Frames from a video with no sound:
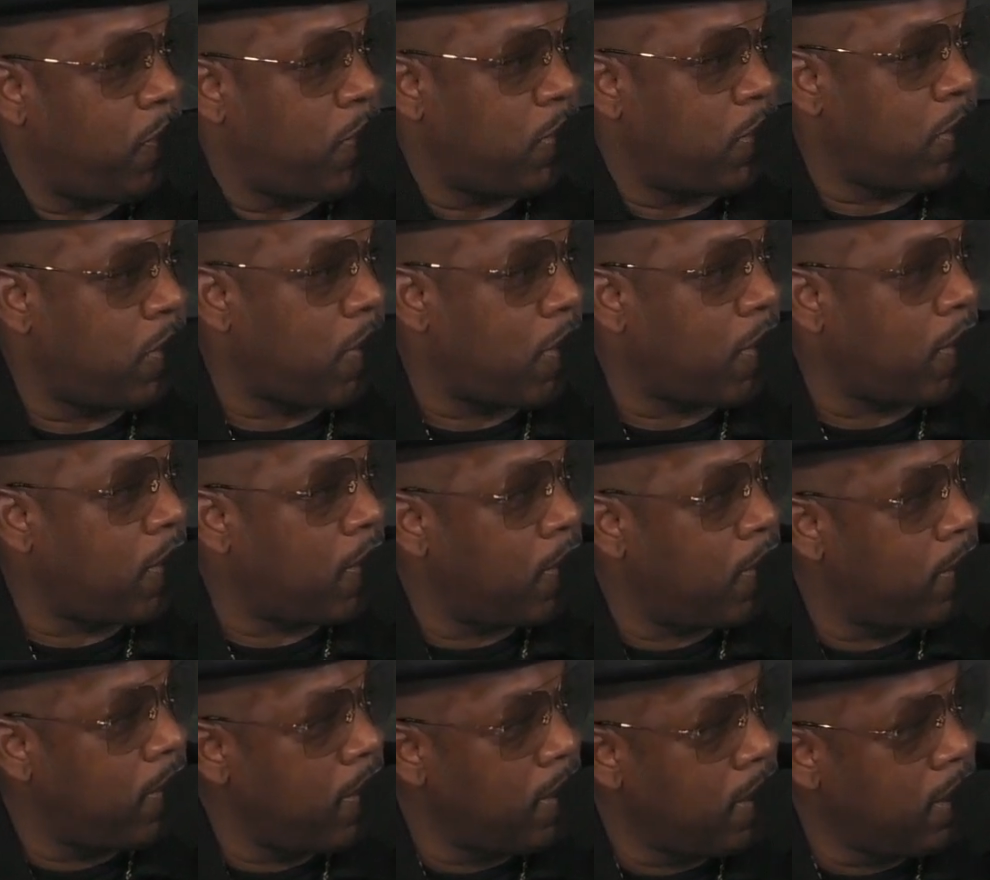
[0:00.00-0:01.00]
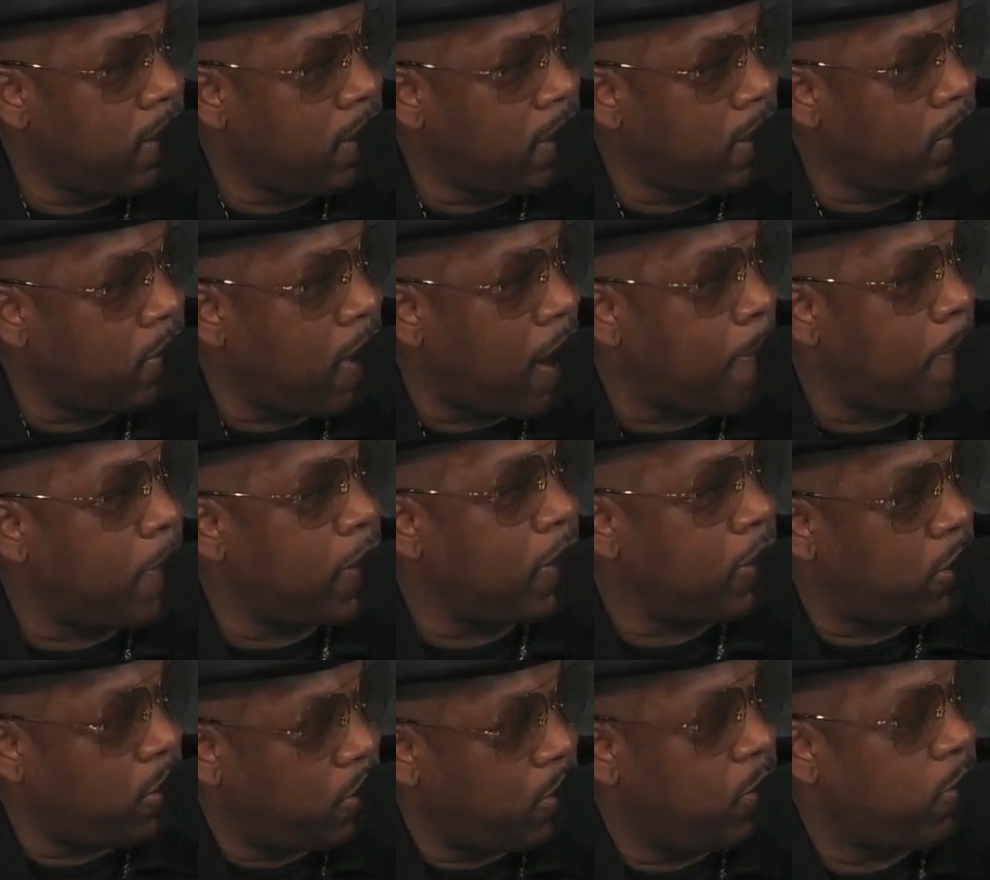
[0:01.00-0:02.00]
full circle. Dropping
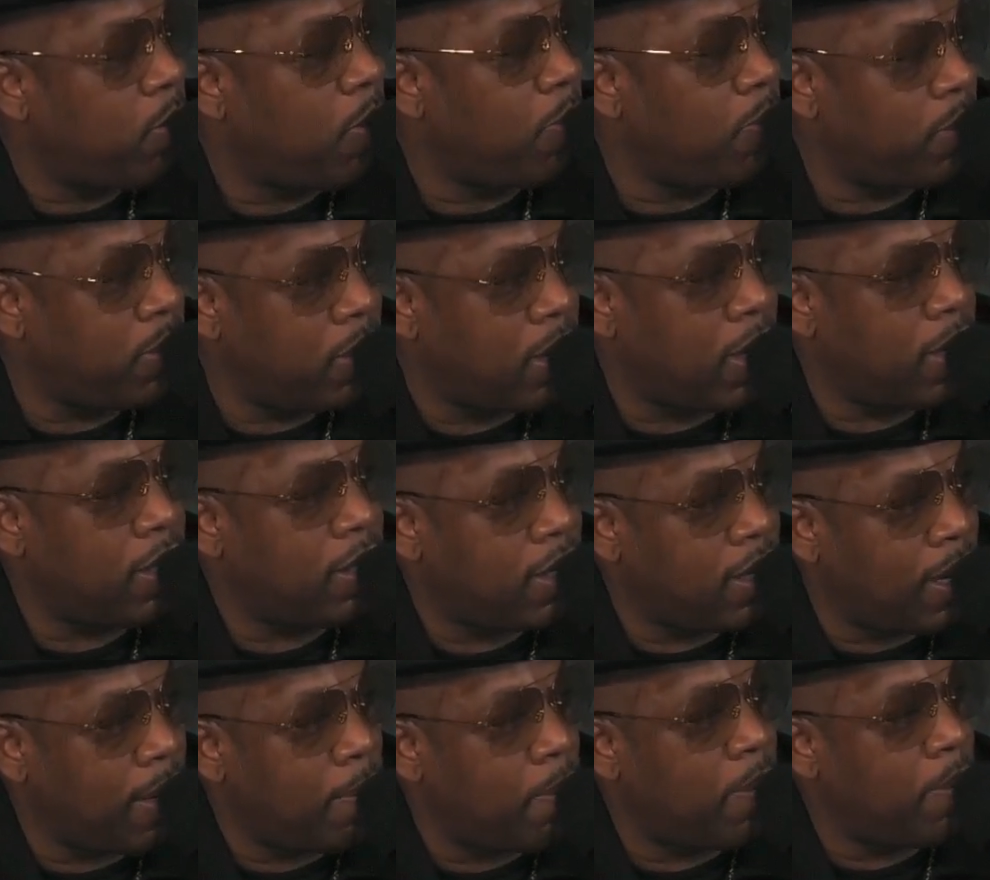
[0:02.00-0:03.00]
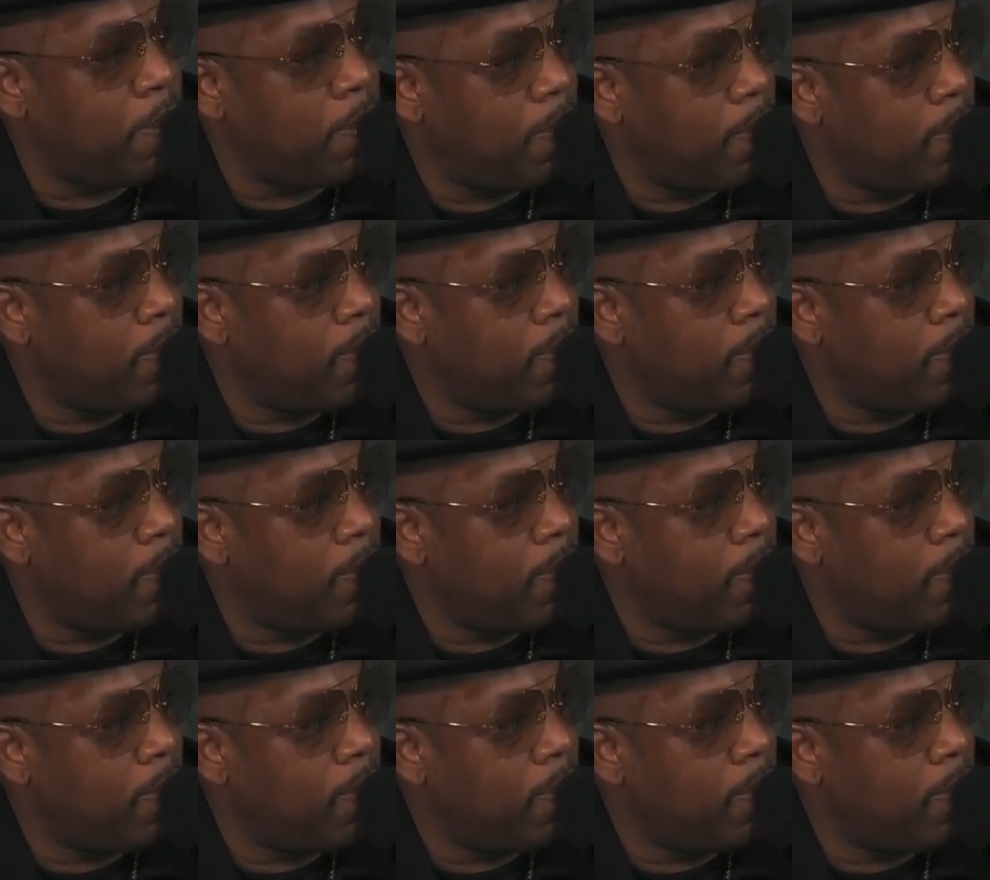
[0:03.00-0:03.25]
the 2 trophies on the table.